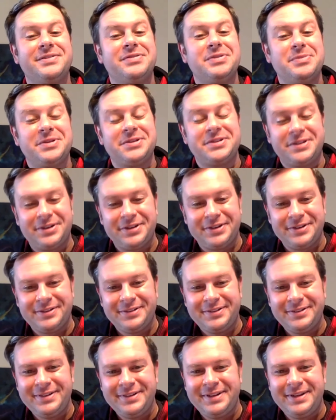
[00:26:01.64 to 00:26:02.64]
the material.
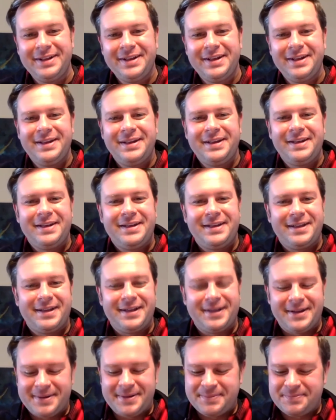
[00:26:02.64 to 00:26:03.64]

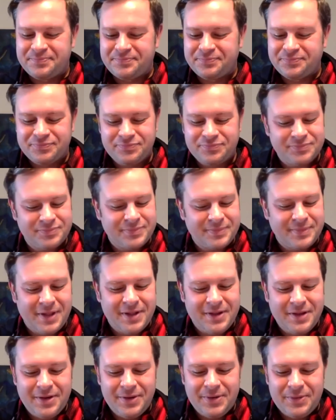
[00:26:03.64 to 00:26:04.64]
Um,
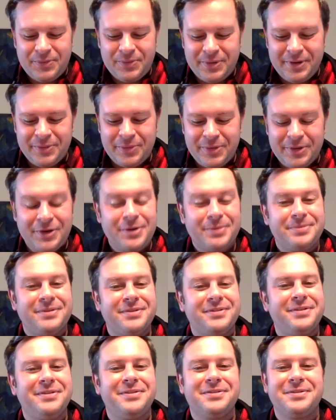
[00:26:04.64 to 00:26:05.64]
we hope to
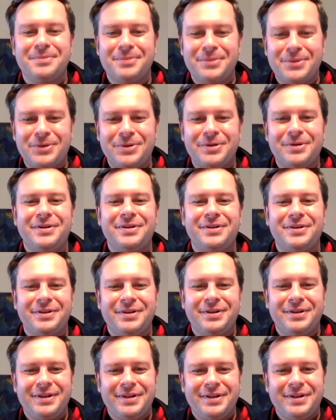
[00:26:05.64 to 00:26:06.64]
see some more
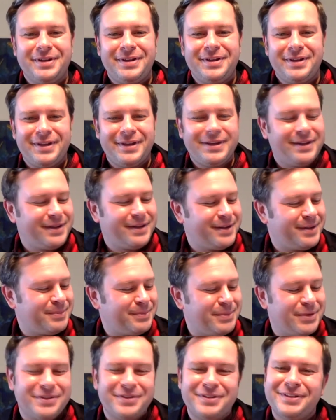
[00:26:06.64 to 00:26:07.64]

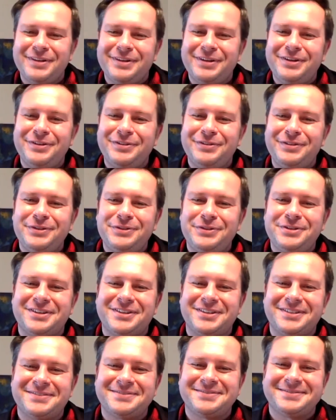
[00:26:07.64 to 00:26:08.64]
books in the near future.